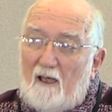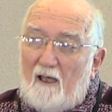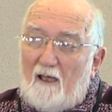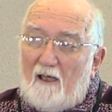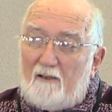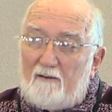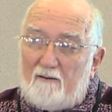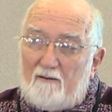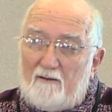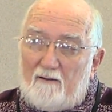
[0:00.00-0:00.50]

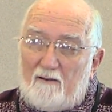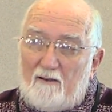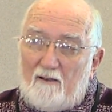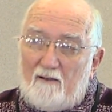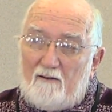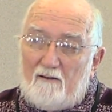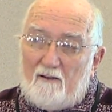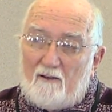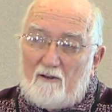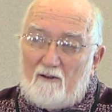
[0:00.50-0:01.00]
At
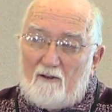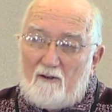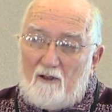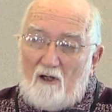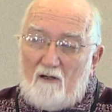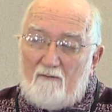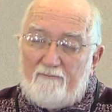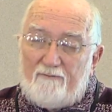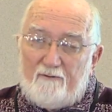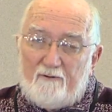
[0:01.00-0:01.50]
the
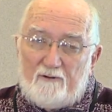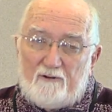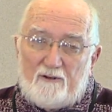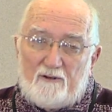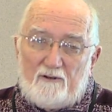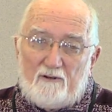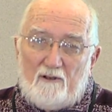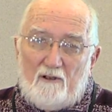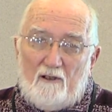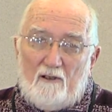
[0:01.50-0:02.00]

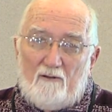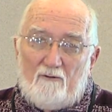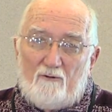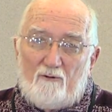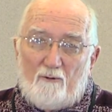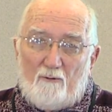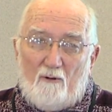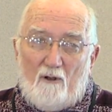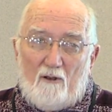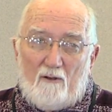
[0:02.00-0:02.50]
conference in
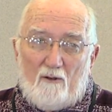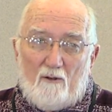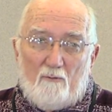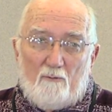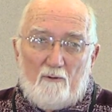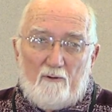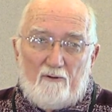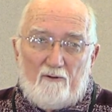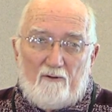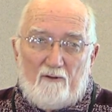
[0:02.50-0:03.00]
Toronto
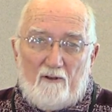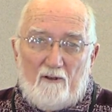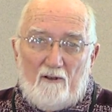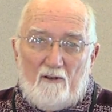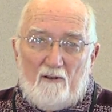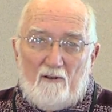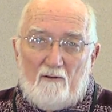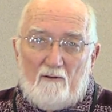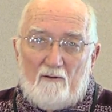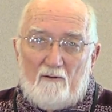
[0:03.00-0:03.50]
with
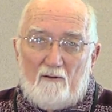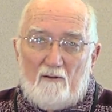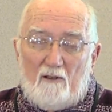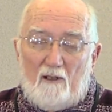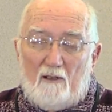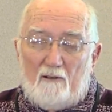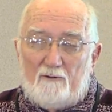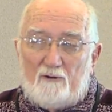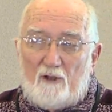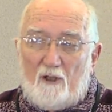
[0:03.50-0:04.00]
the
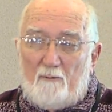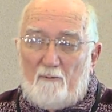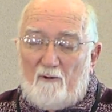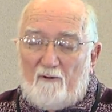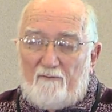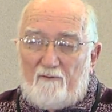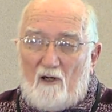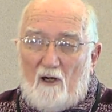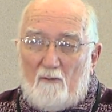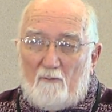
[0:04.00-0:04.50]
Chamber
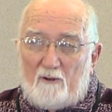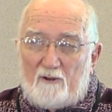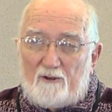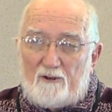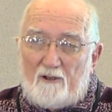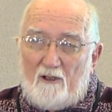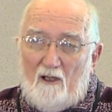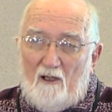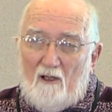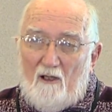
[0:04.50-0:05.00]
of
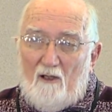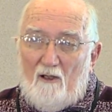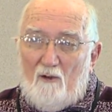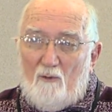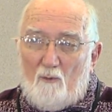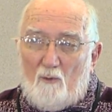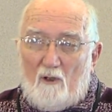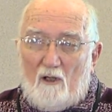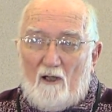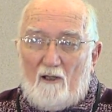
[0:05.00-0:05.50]
Commerce,
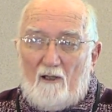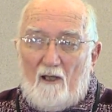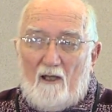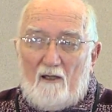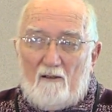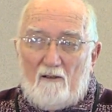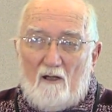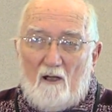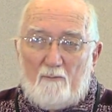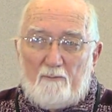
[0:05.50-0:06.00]
when I
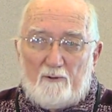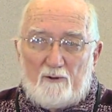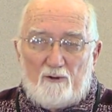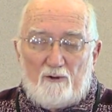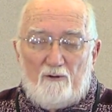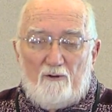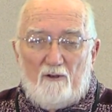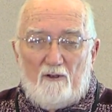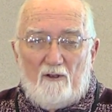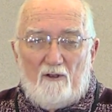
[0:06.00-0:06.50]
had an
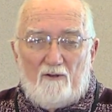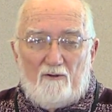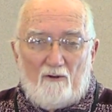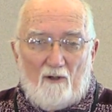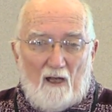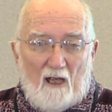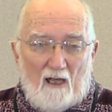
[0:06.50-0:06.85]
opportunity to